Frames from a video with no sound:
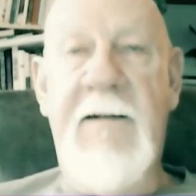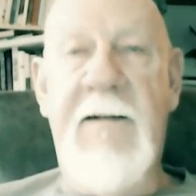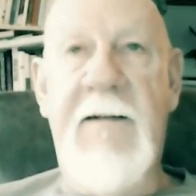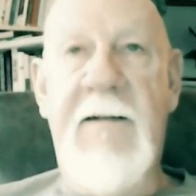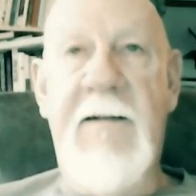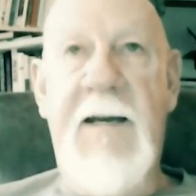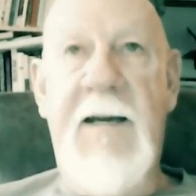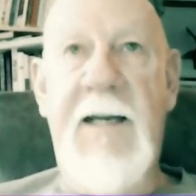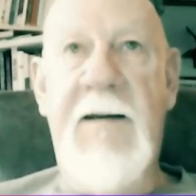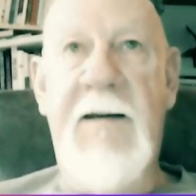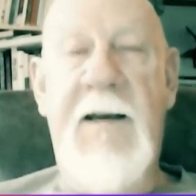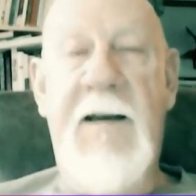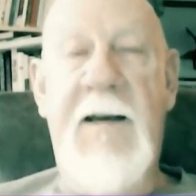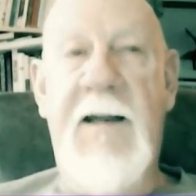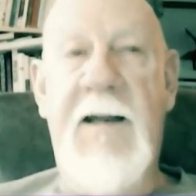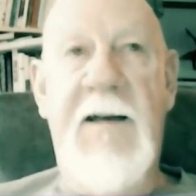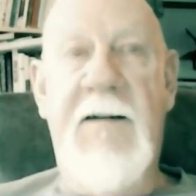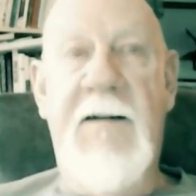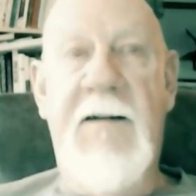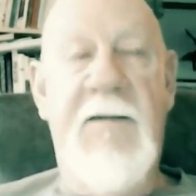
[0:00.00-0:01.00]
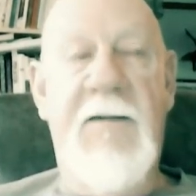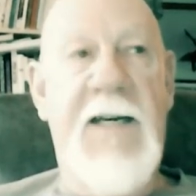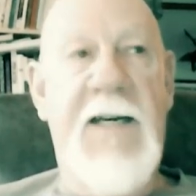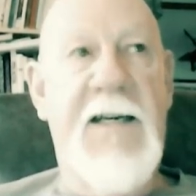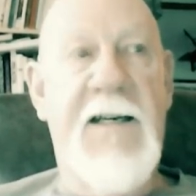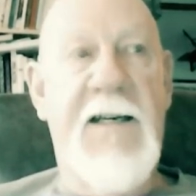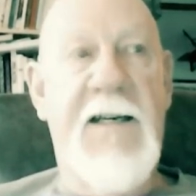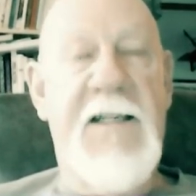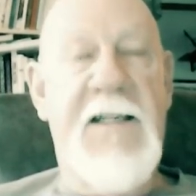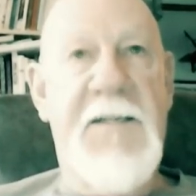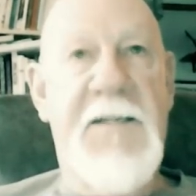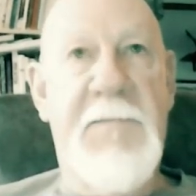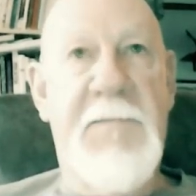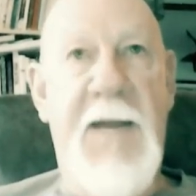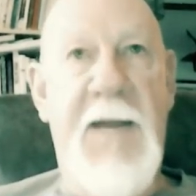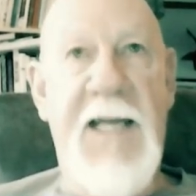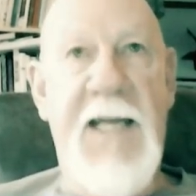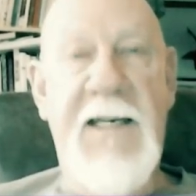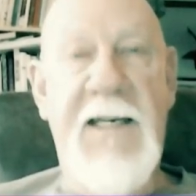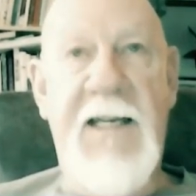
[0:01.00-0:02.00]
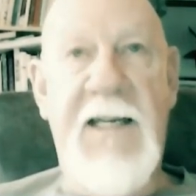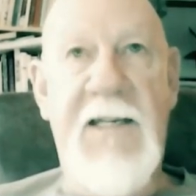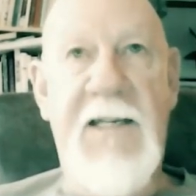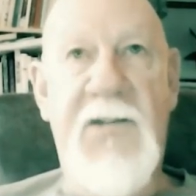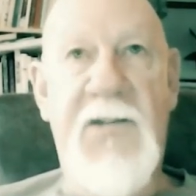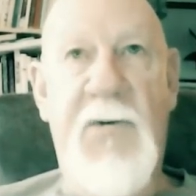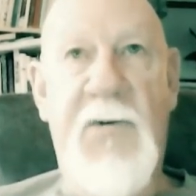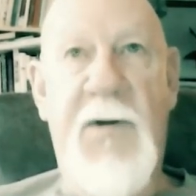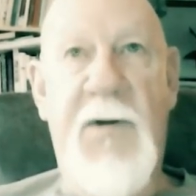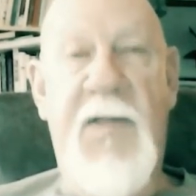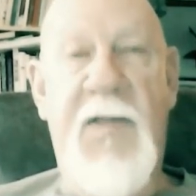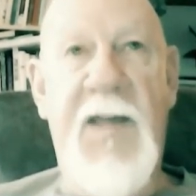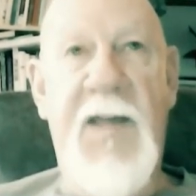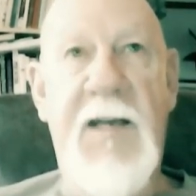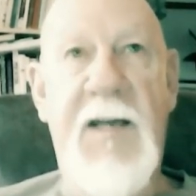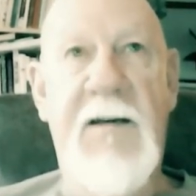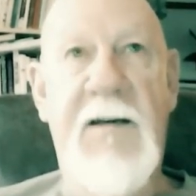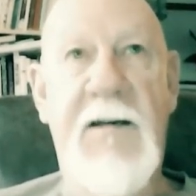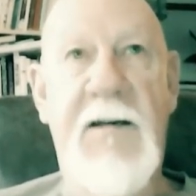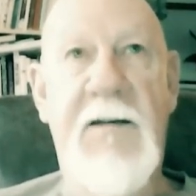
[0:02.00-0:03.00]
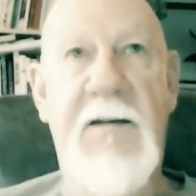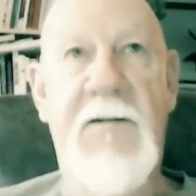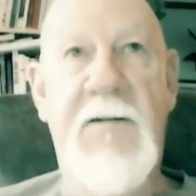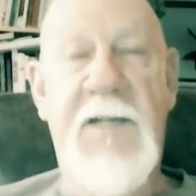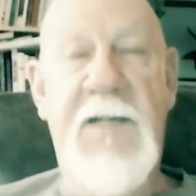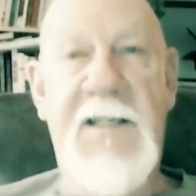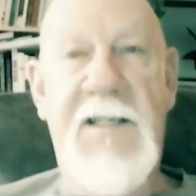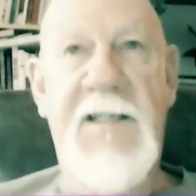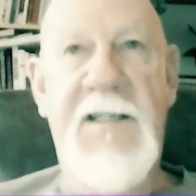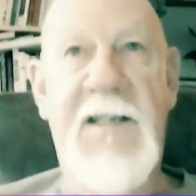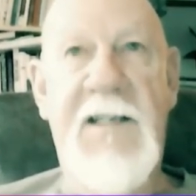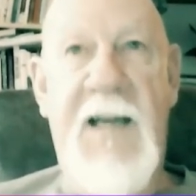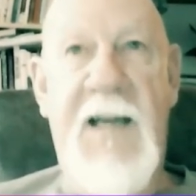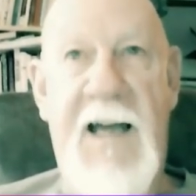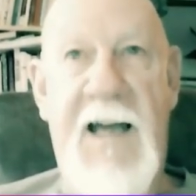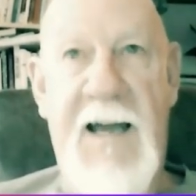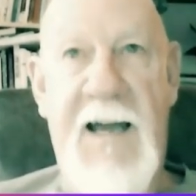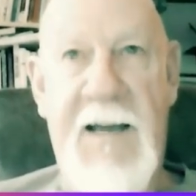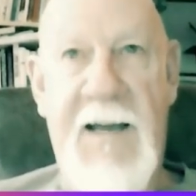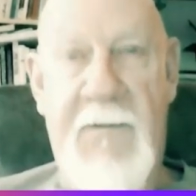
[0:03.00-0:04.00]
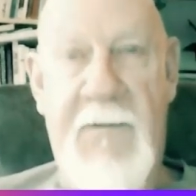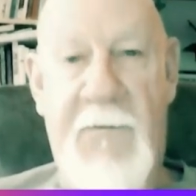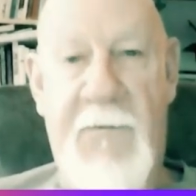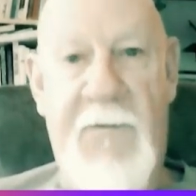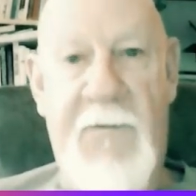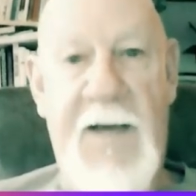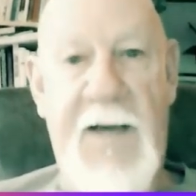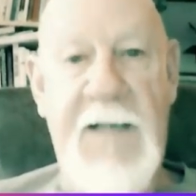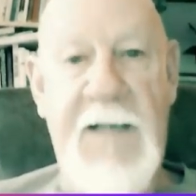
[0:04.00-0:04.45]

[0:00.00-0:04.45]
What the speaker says: And I don't need to explain that sort of thing to you. This is life.